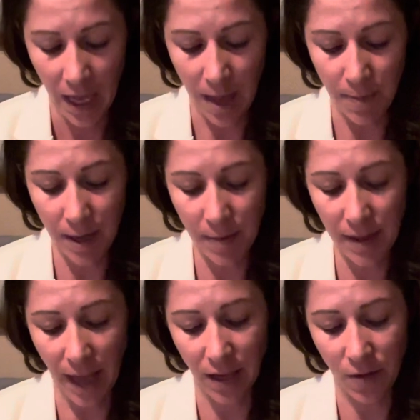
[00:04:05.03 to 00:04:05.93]
It may be
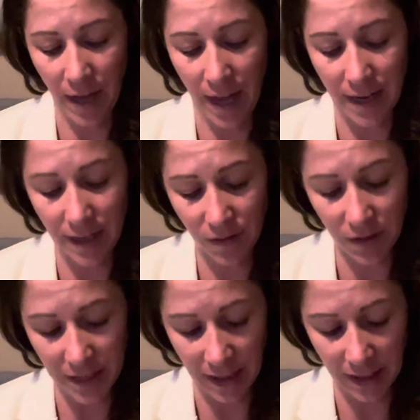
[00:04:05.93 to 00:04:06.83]
that you can't live the
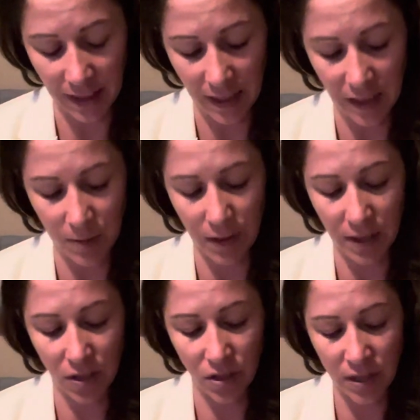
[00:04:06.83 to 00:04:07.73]
10 keys
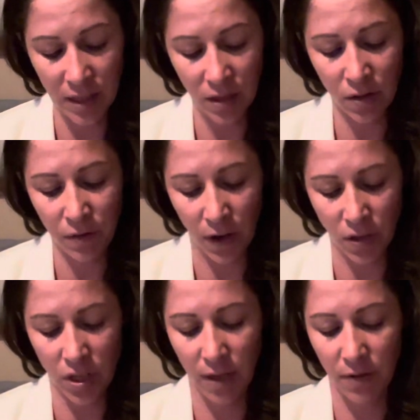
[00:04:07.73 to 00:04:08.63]
because you're still
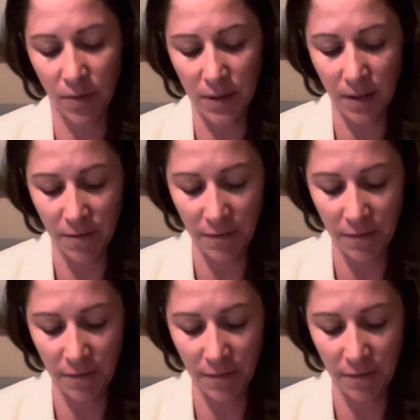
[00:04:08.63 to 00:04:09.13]
functioning from some